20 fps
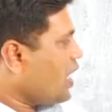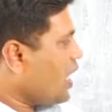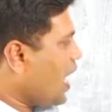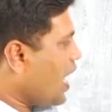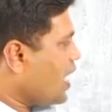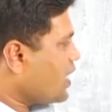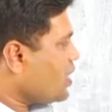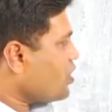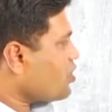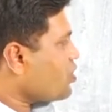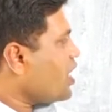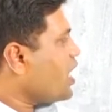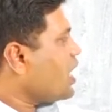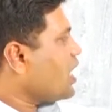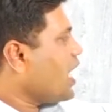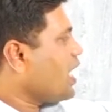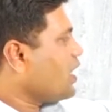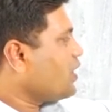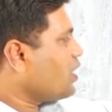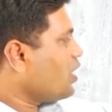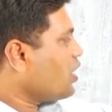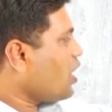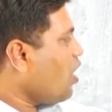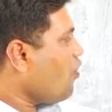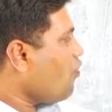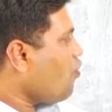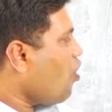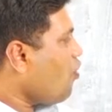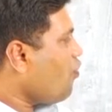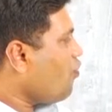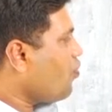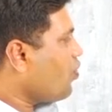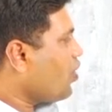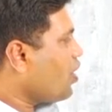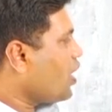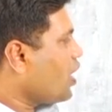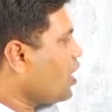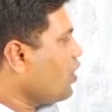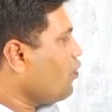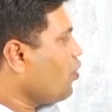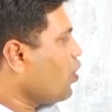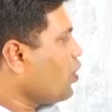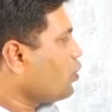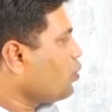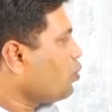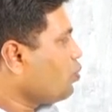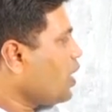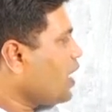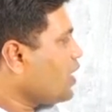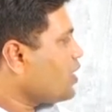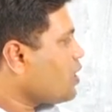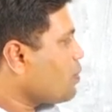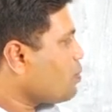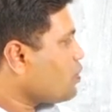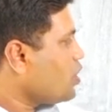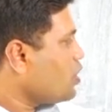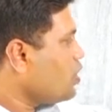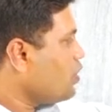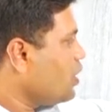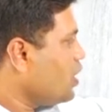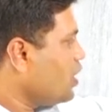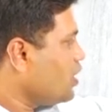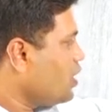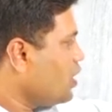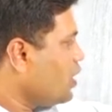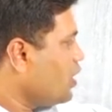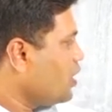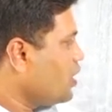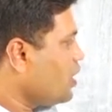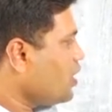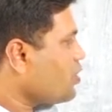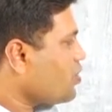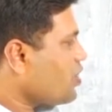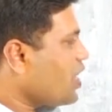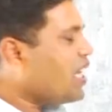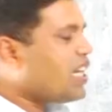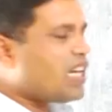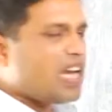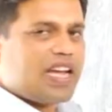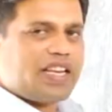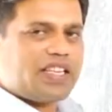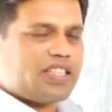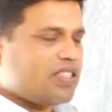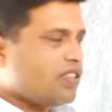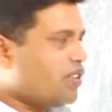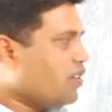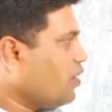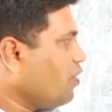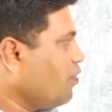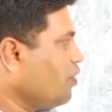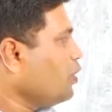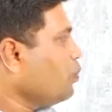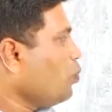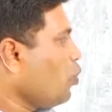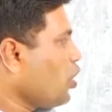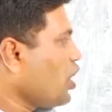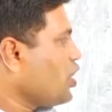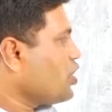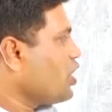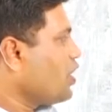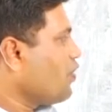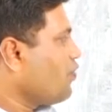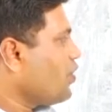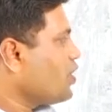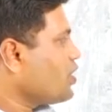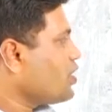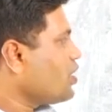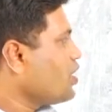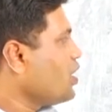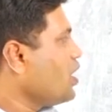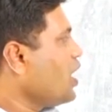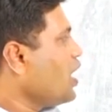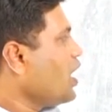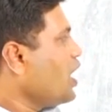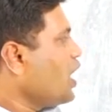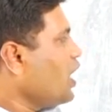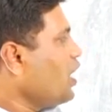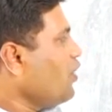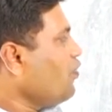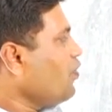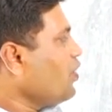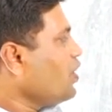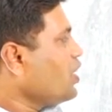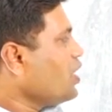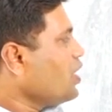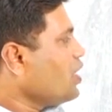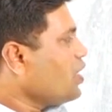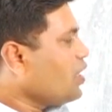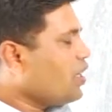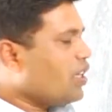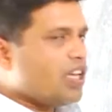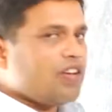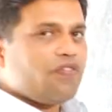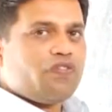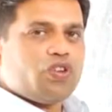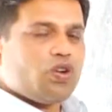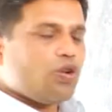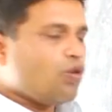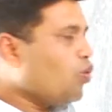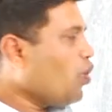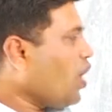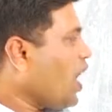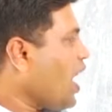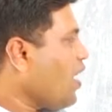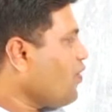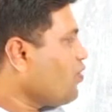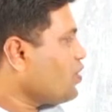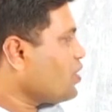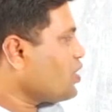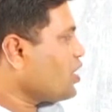as a straight line. The graph of current flowing through that substance is a straight line with potential difference. If you have